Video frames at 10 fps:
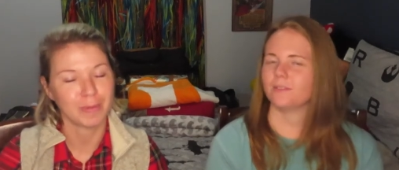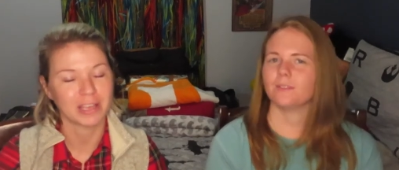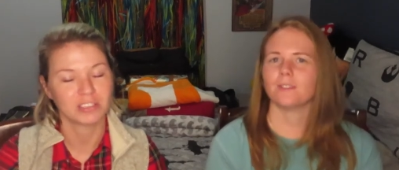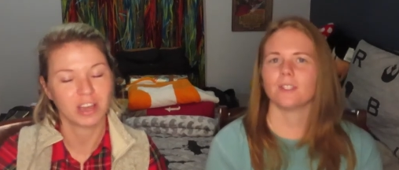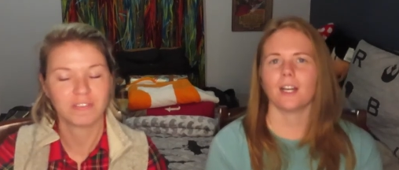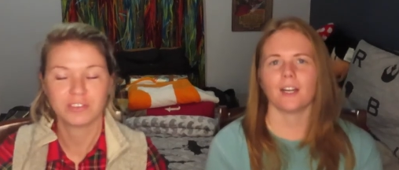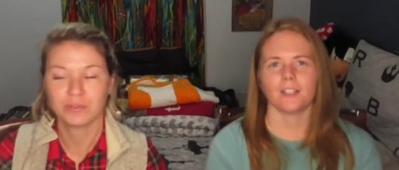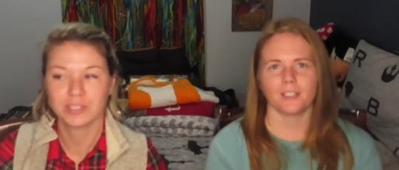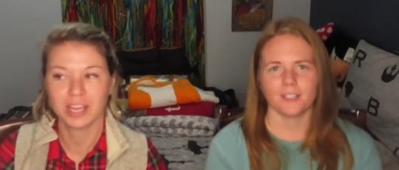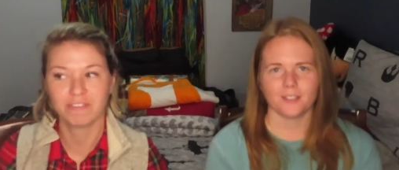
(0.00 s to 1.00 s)
Speaker 1: been passed off to
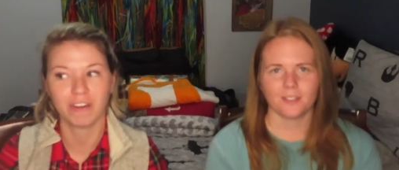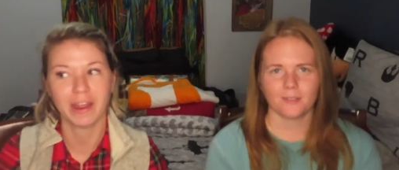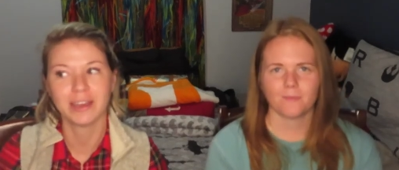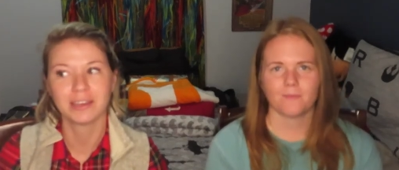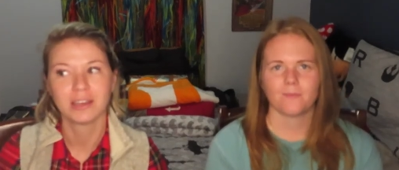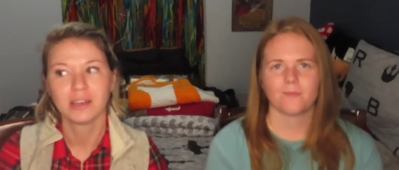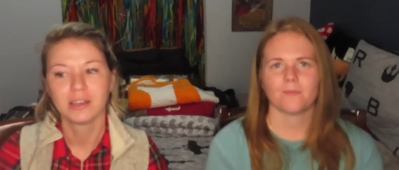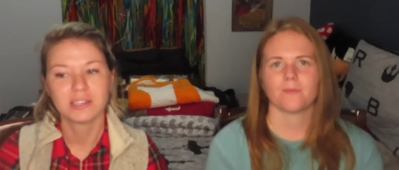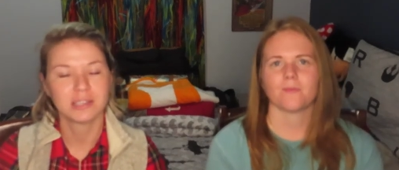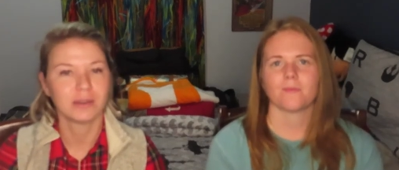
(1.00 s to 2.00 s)
uh, said yes. friend.
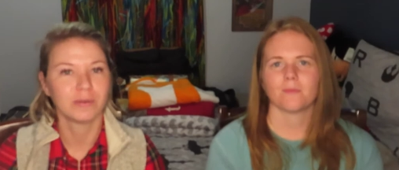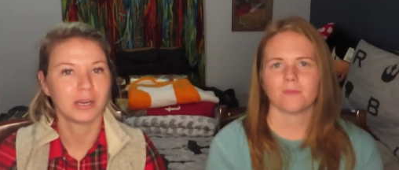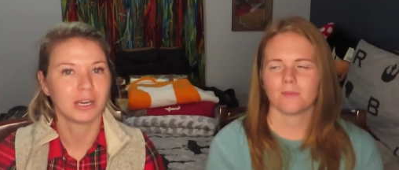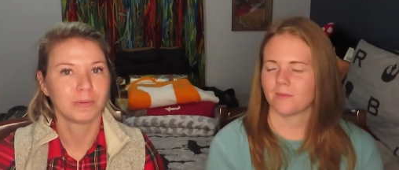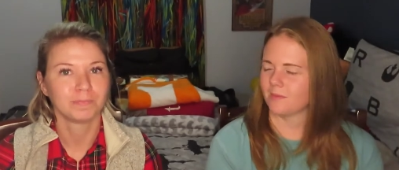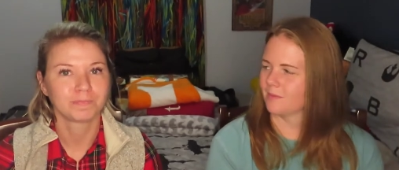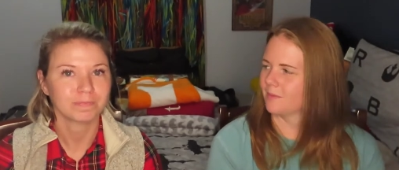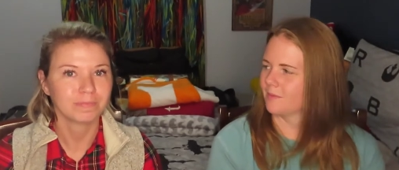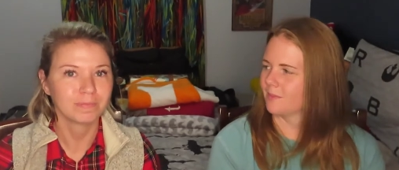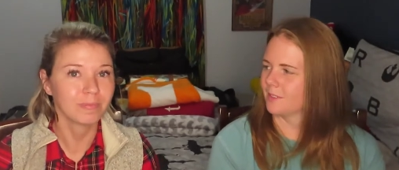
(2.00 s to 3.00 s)
So, um,
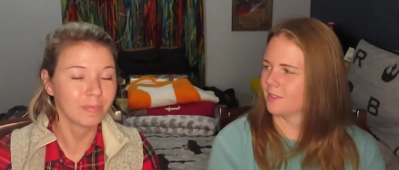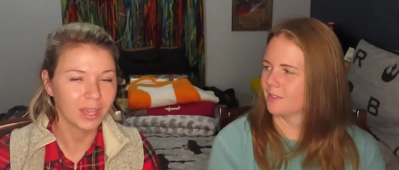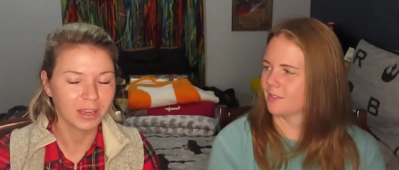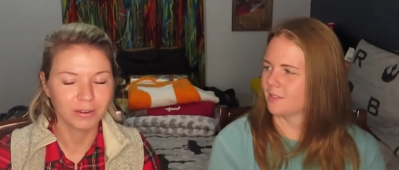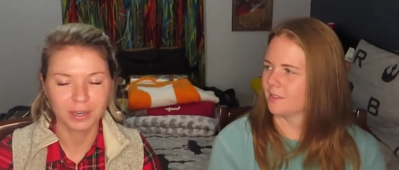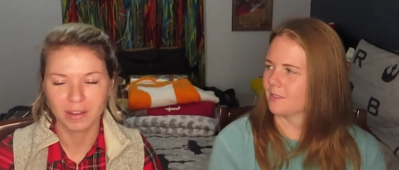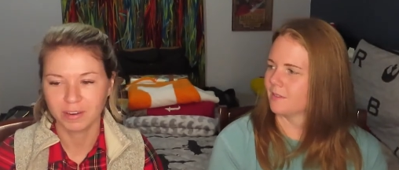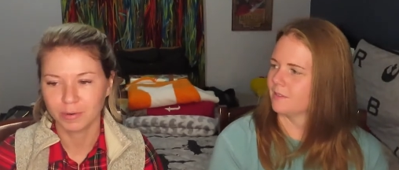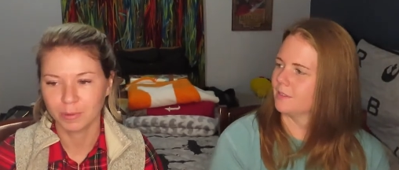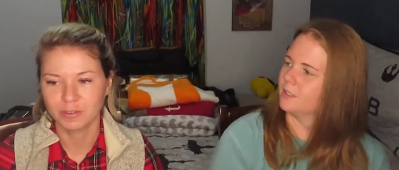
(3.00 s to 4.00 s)
I don't
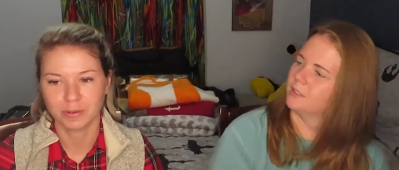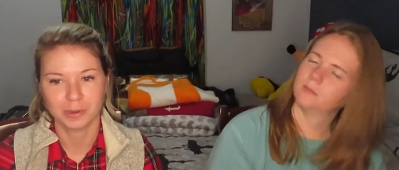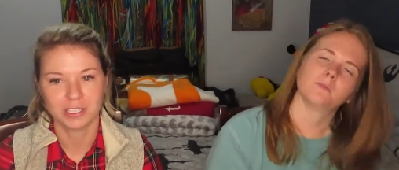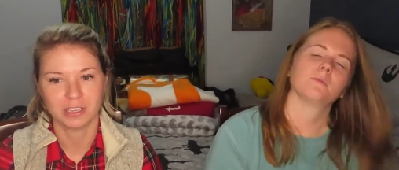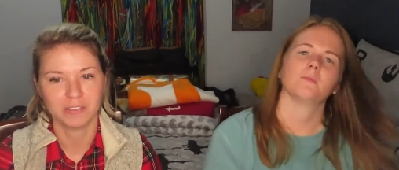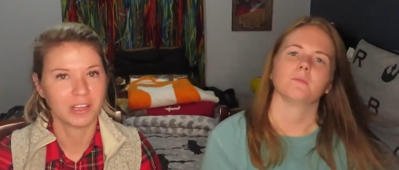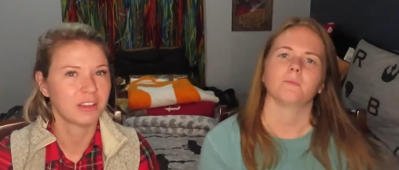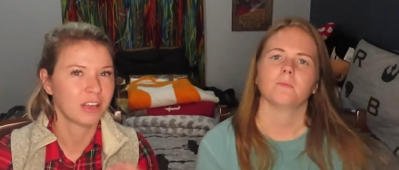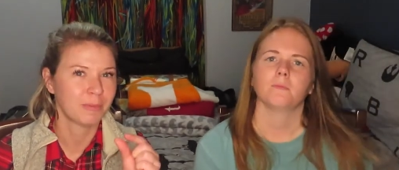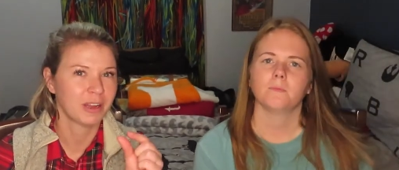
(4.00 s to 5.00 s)
have any robes for myself.
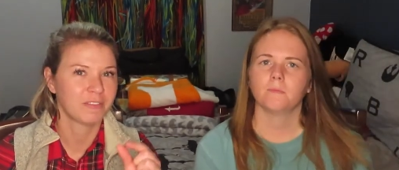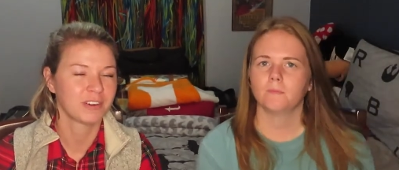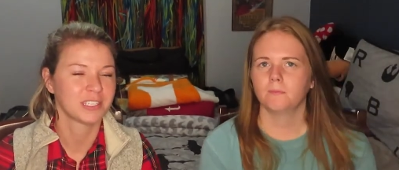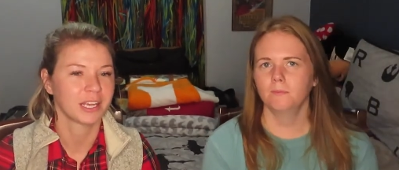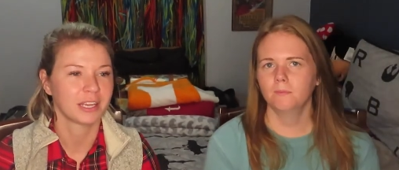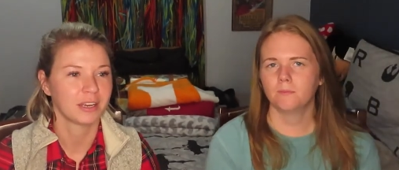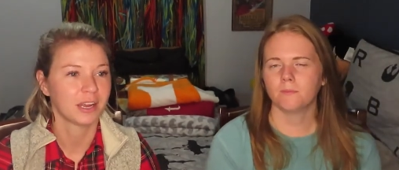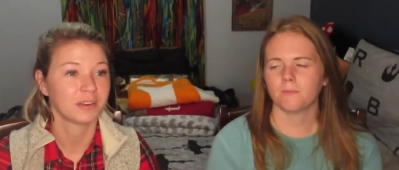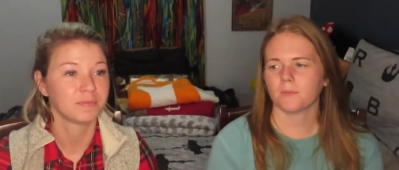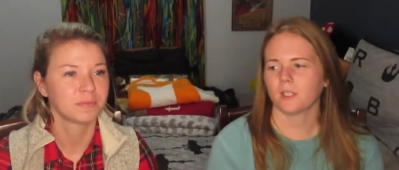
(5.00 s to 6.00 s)
I thought about it for a
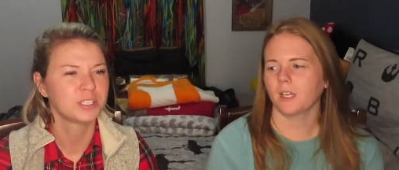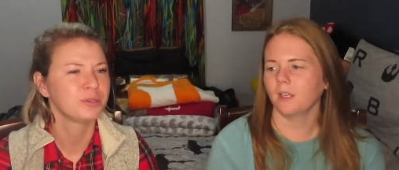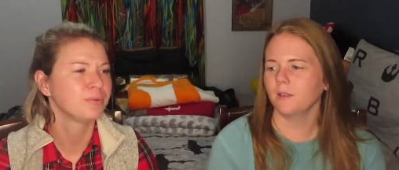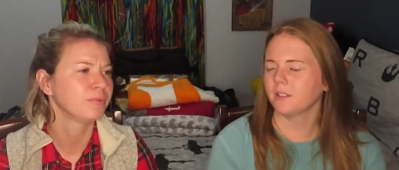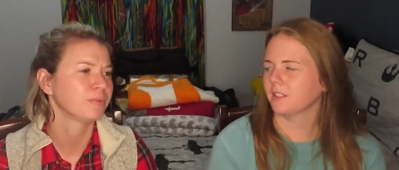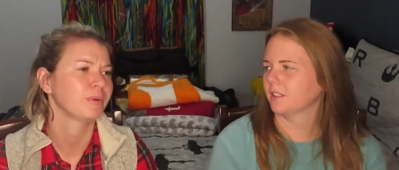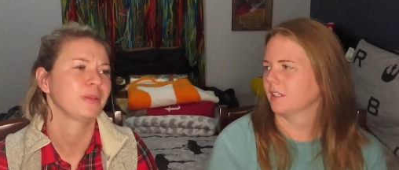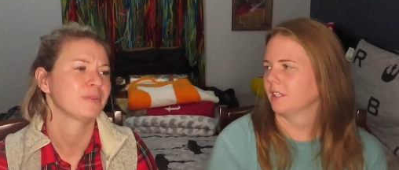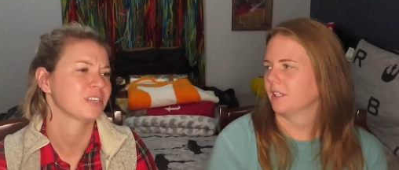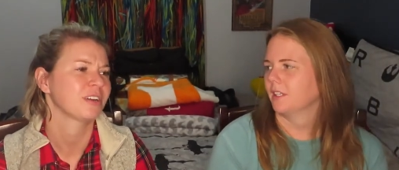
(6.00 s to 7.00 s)
second.
Speaker 2: I do I,
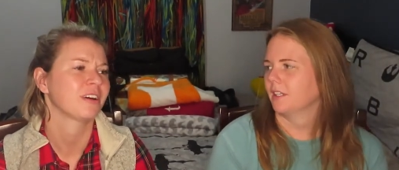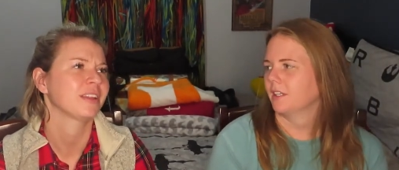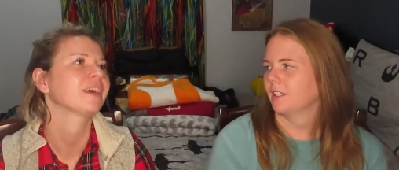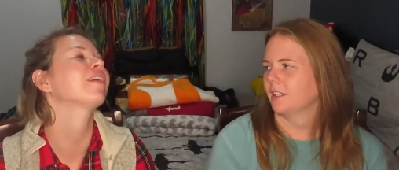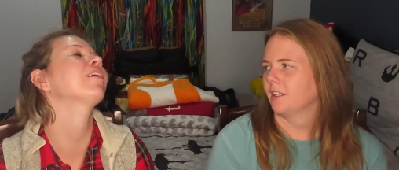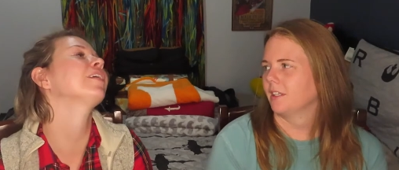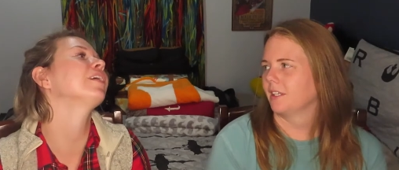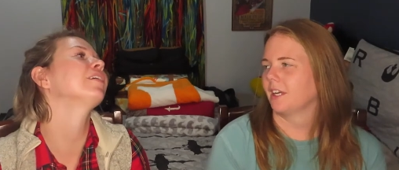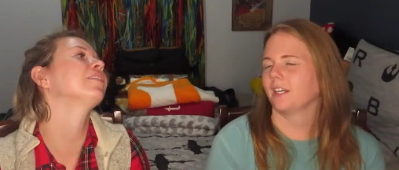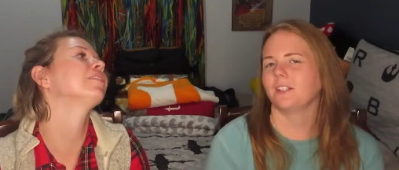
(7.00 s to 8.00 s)
really wish I'd gotten that
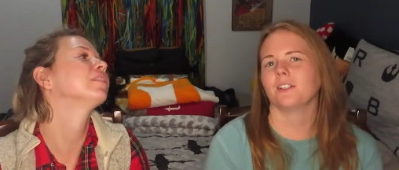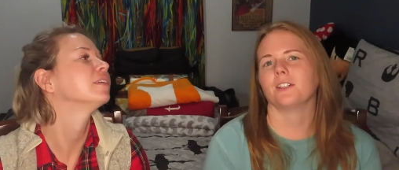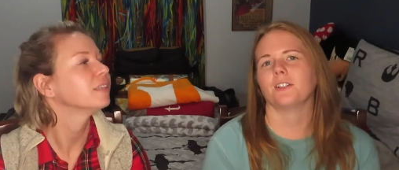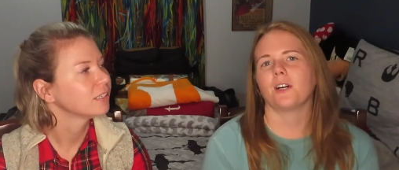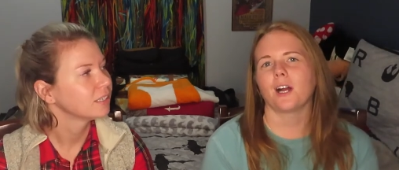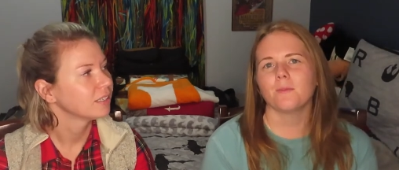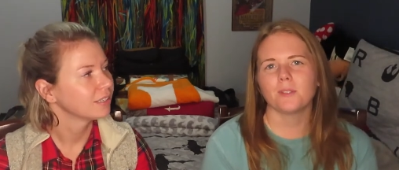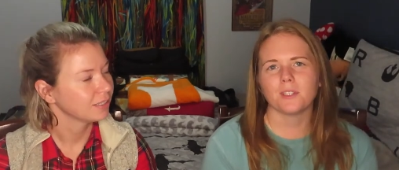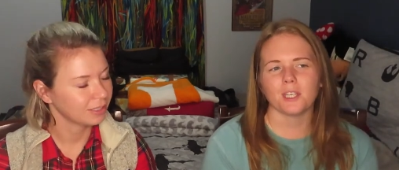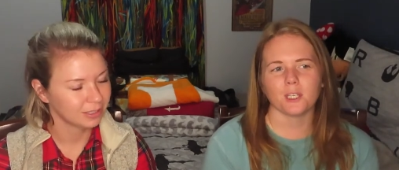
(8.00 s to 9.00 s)
cardigan. I know.
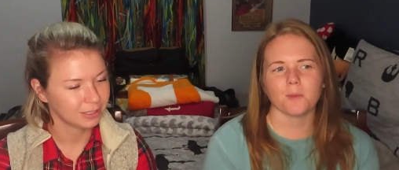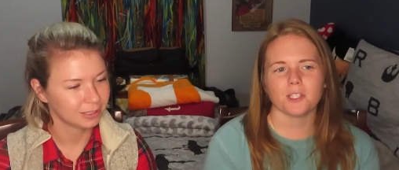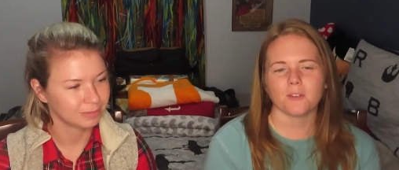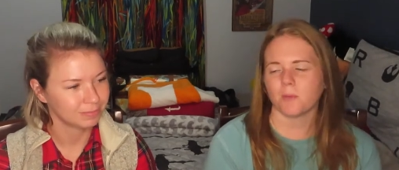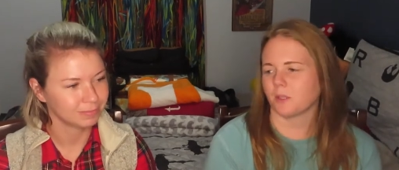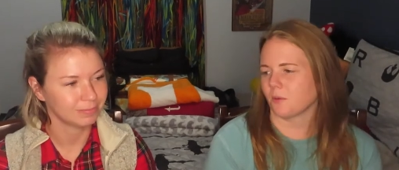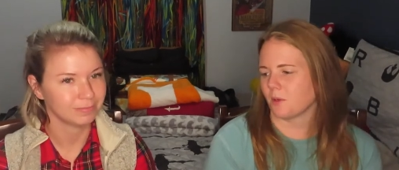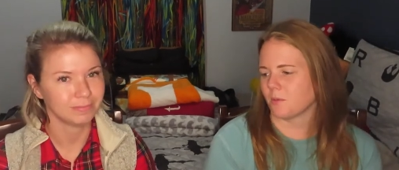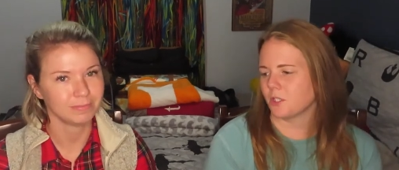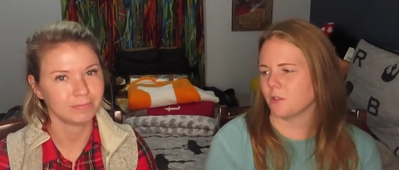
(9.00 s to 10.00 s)
I've been kicking myself about
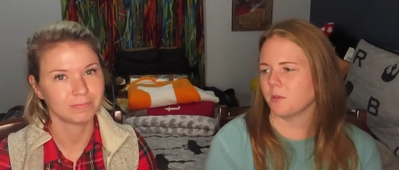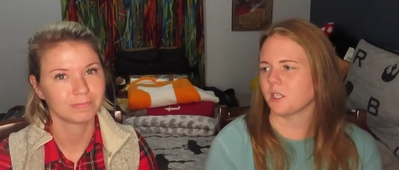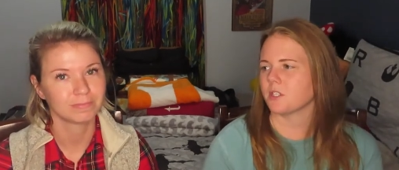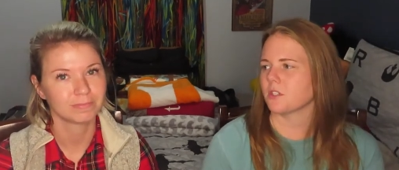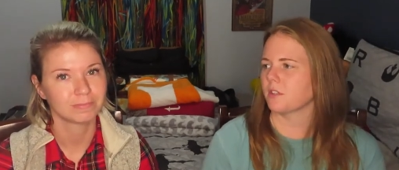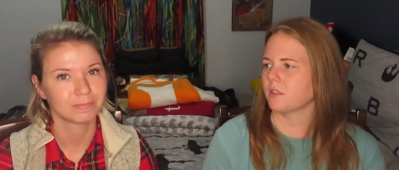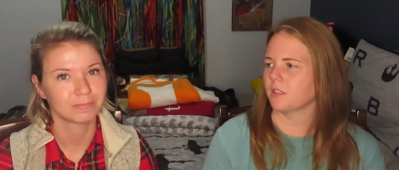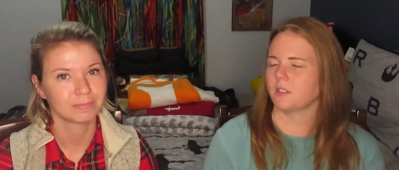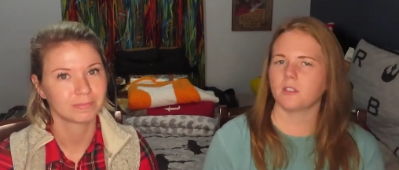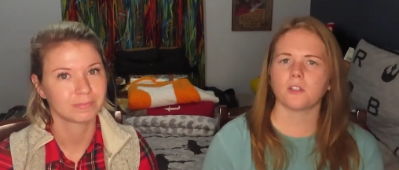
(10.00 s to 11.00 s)
the robes too because
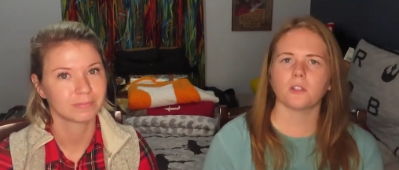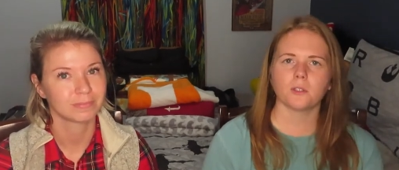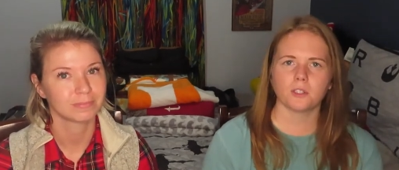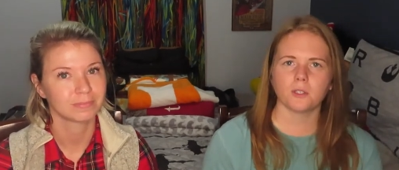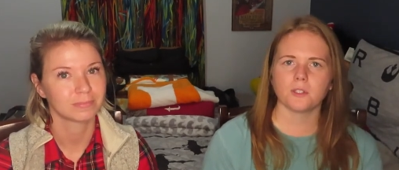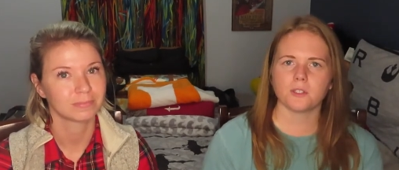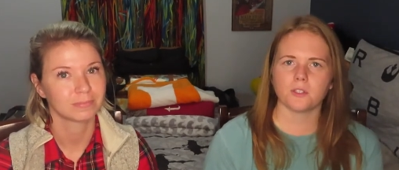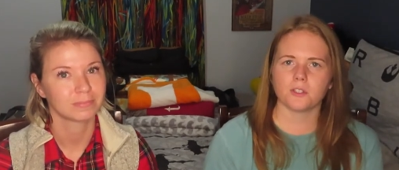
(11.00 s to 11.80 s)
the clerk told us